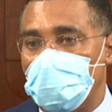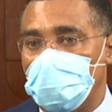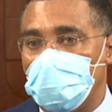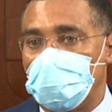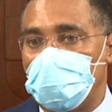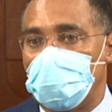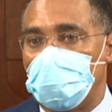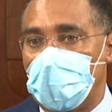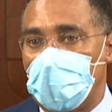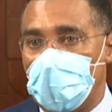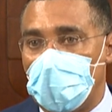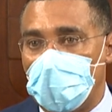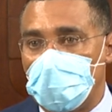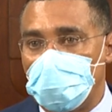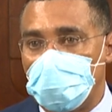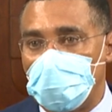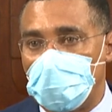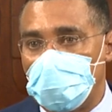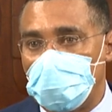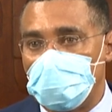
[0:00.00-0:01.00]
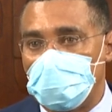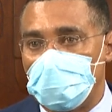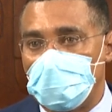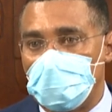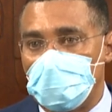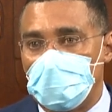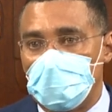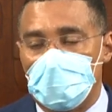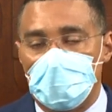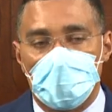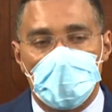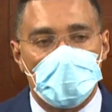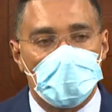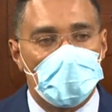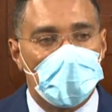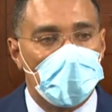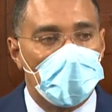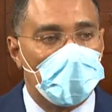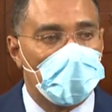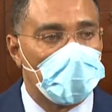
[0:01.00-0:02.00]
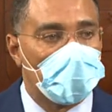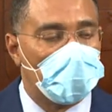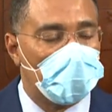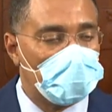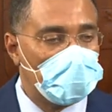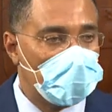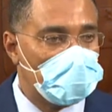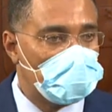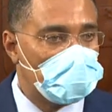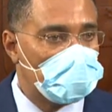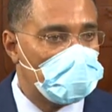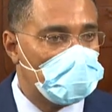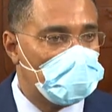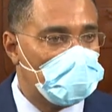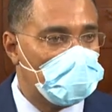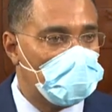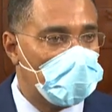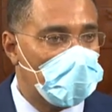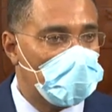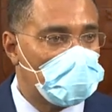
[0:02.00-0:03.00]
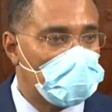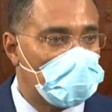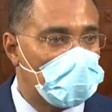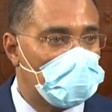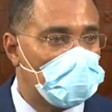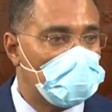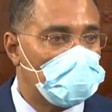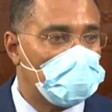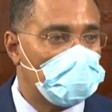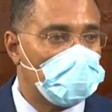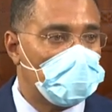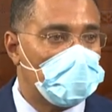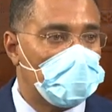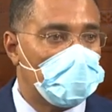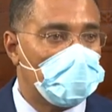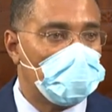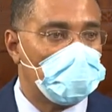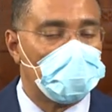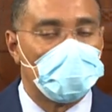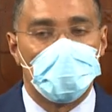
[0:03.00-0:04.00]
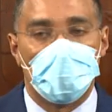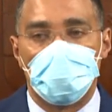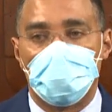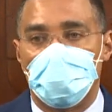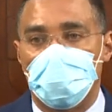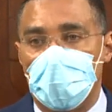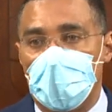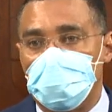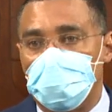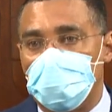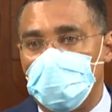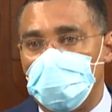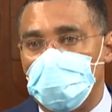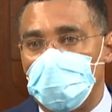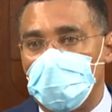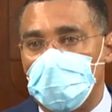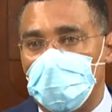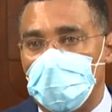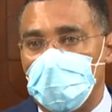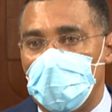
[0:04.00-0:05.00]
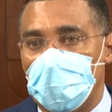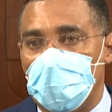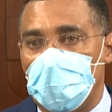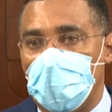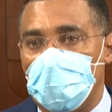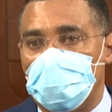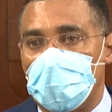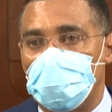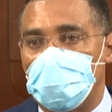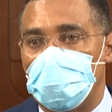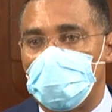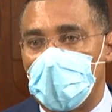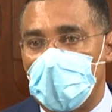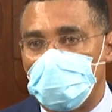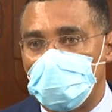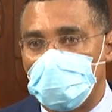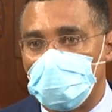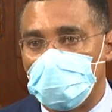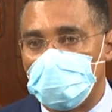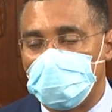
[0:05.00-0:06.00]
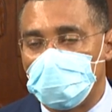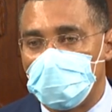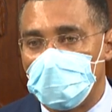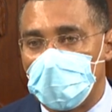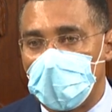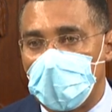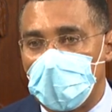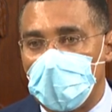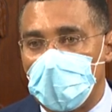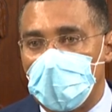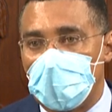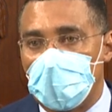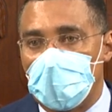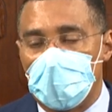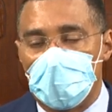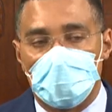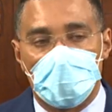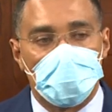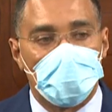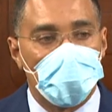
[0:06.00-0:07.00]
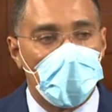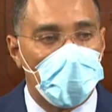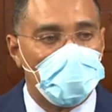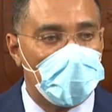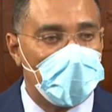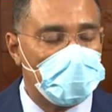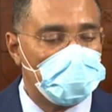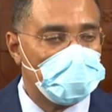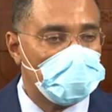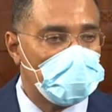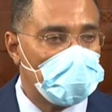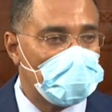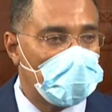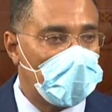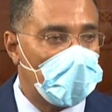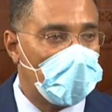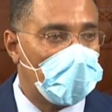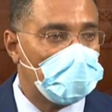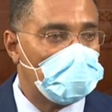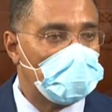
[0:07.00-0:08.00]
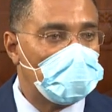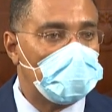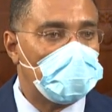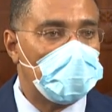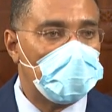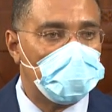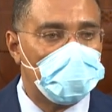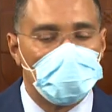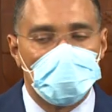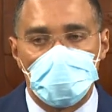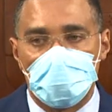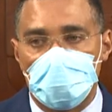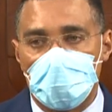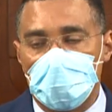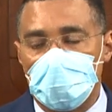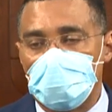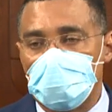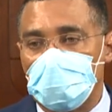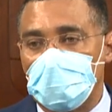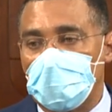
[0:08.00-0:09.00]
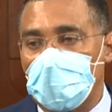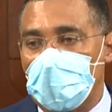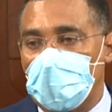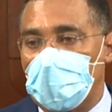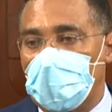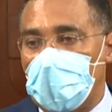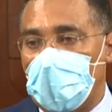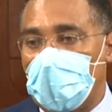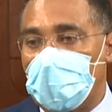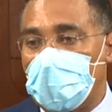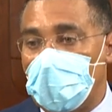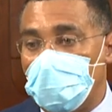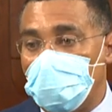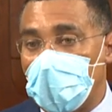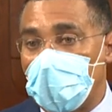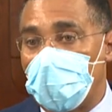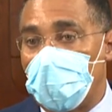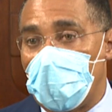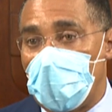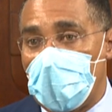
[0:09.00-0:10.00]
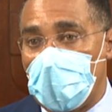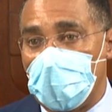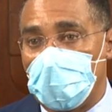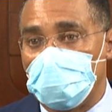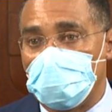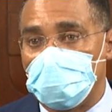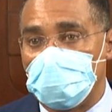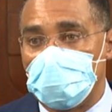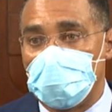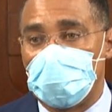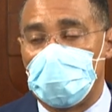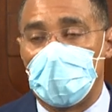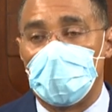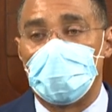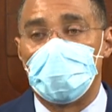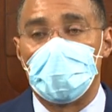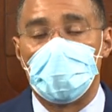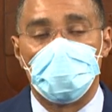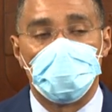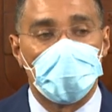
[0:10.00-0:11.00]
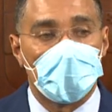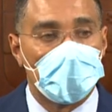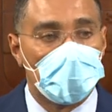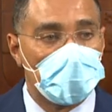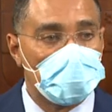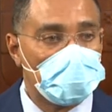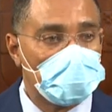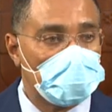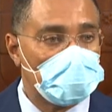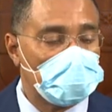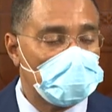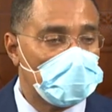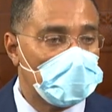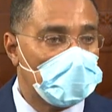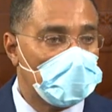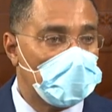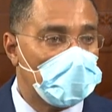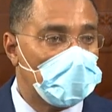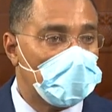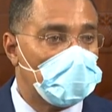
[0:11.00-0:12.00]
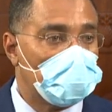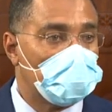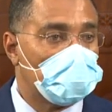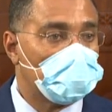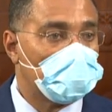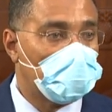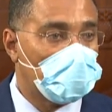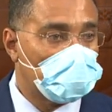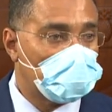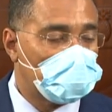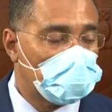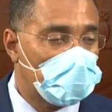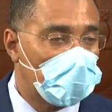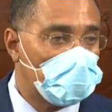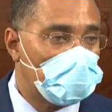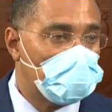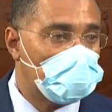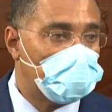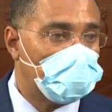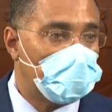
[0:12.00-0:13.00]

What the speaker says: change the current situation through the flip of a switch. The problems are deep-rooted, and they require significant structural,